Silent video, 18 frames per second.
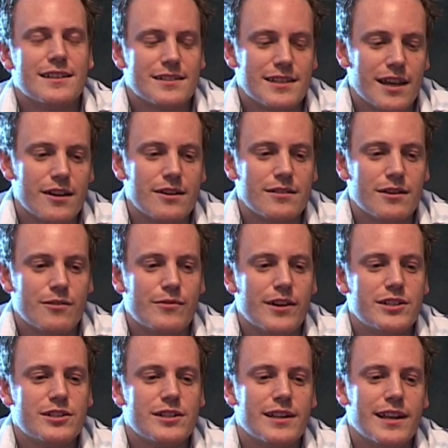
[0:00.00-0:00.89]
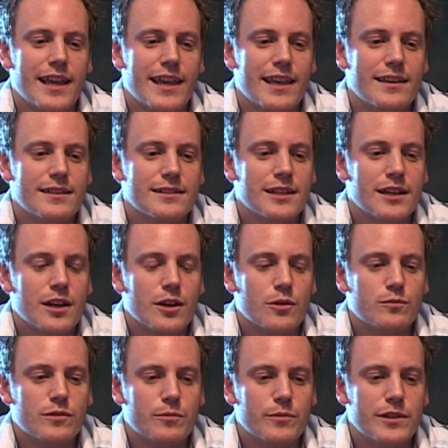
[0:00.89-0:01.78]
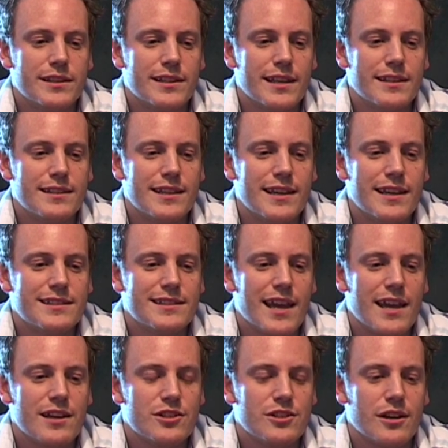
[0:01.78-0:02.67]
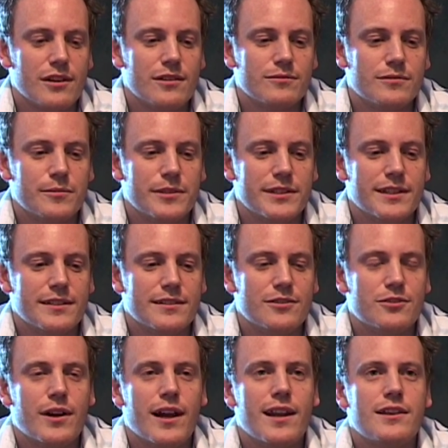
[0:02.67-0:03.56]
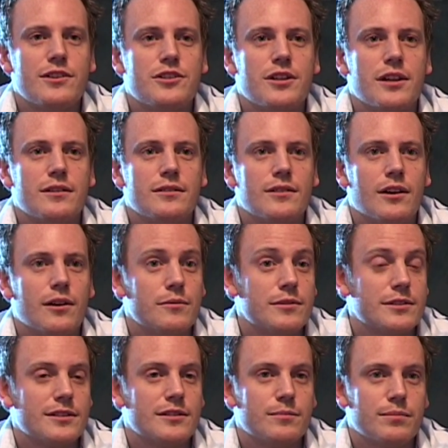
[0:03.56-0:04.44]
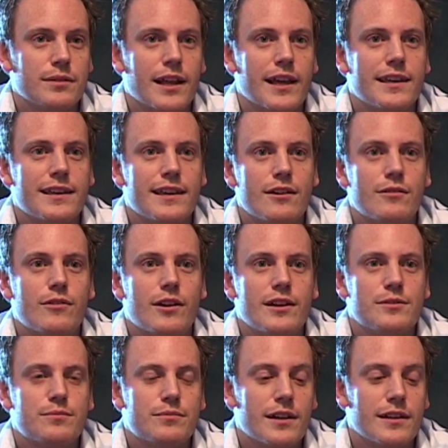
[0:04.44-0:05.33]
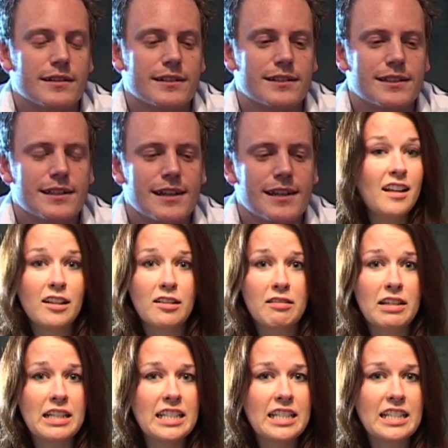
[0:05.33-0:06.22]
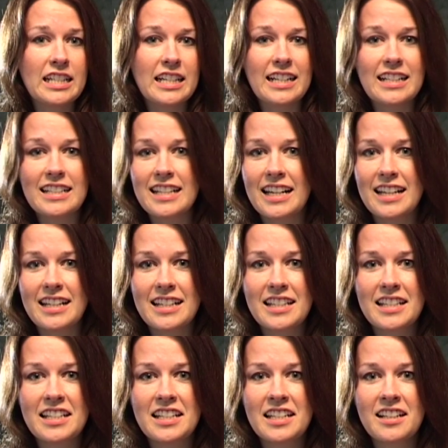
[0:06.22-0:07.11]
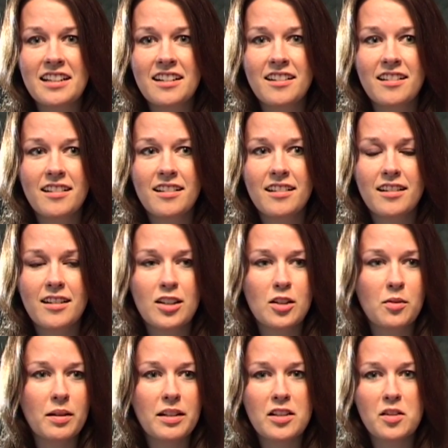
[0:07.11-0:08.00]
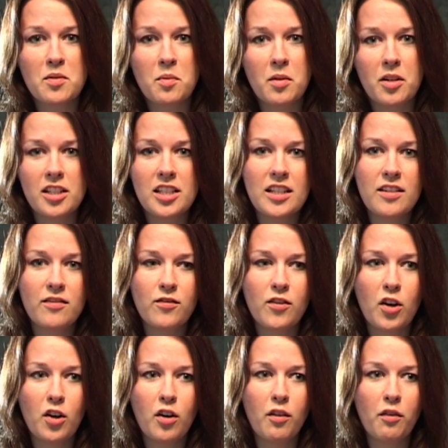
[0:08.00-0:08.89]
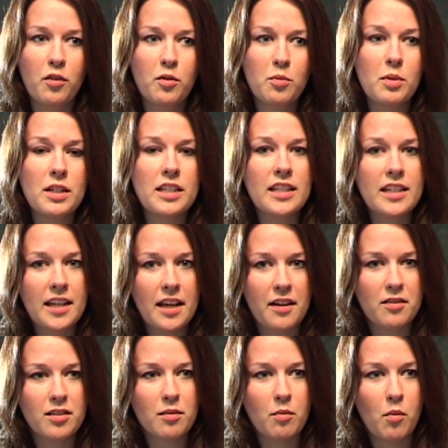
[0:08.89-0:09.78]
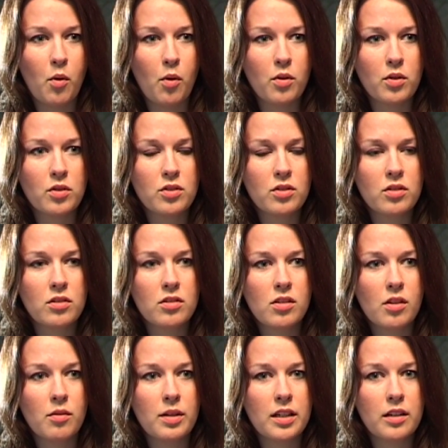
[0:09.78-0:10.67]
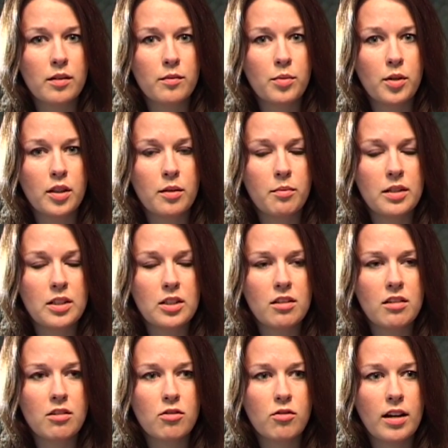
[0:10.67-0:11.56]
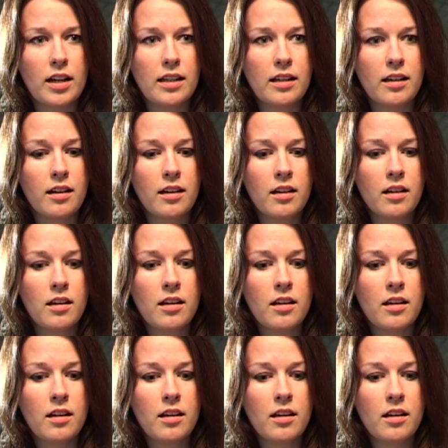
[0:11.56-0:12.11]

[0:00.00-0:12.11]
So originally, when we did the test shoot, when we did the trailer shoot, I was going to play Gil Ryan's brother. Elgarine didn't exist, the twins weren't involved. We did have some orcs, so we could put them into the trailer.